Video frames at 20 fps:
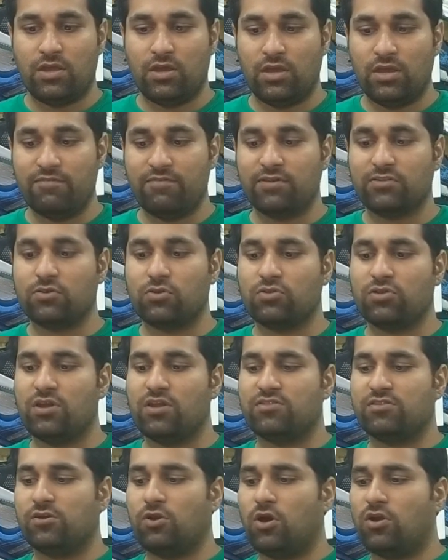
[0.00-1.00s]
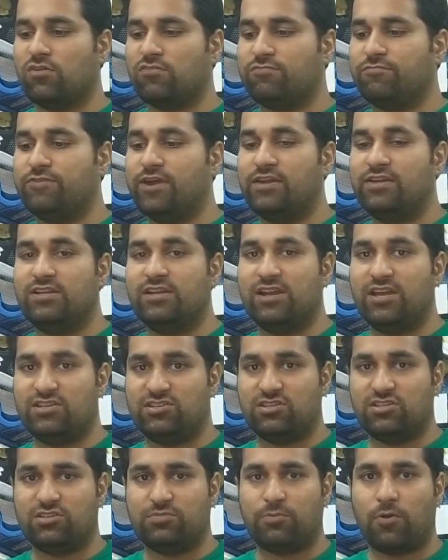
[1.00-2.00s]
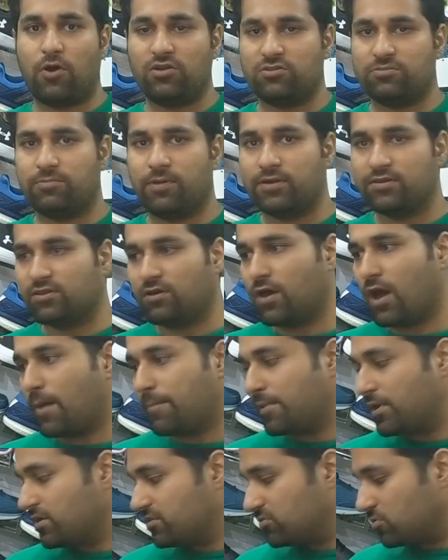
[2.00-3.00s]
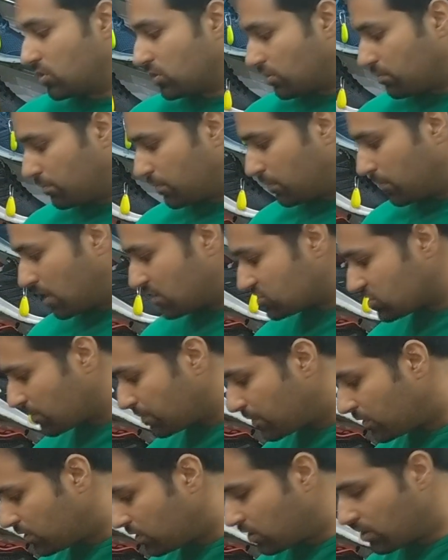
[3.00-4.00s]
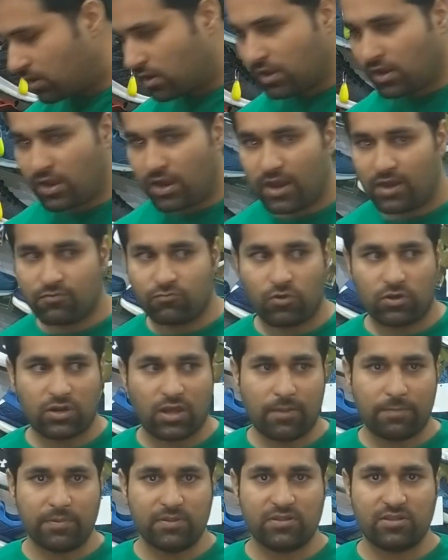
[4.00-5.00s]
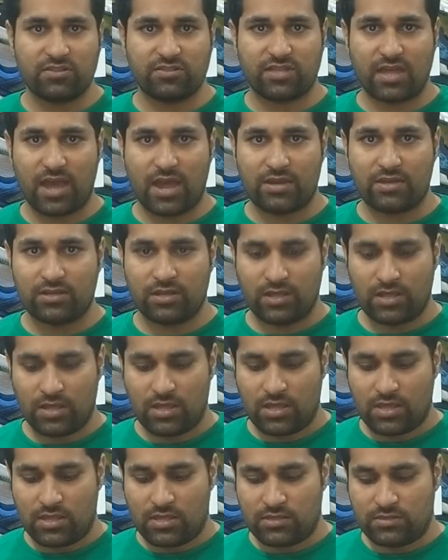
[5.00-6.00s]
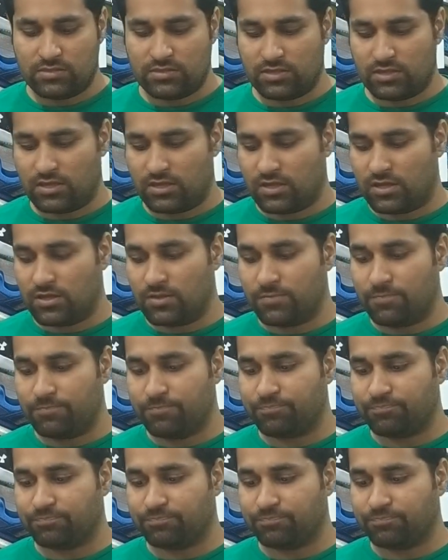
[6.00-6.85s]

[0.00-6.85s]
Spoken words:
Even though there is a lot of ventilation spots, but the upper is not a mesh upper. And what happens is that the